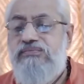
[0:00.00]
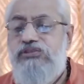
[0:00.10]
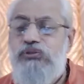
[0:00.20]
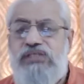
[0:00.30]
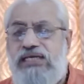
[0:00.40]

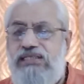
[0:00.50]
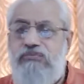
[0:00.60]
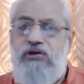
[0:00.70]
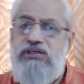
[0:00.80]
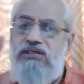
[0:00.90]
Use either
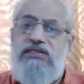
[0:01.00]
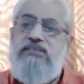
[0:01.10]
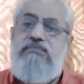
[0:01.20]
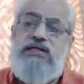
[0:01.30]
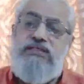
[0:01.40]
model, it
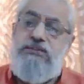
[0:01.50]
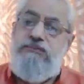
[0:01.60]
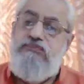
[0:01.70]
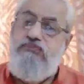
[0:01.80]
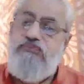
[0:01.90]
doesn't matter.
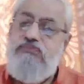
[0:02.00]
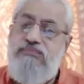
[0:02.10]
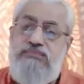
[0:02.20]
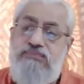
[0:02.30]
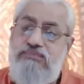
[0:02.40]

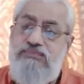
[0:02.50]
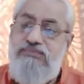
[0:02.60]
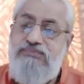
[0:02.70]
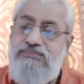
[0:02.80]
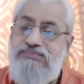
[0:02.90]

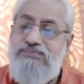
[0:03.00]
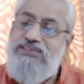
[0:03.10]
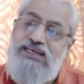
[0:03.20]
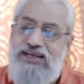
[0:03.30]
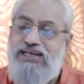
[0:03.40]

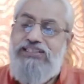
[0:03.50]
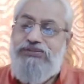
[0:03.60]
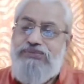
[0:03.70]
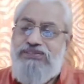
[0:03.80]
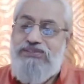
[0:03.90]
It's an
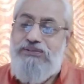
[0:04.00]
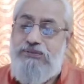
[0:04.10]
arrangement.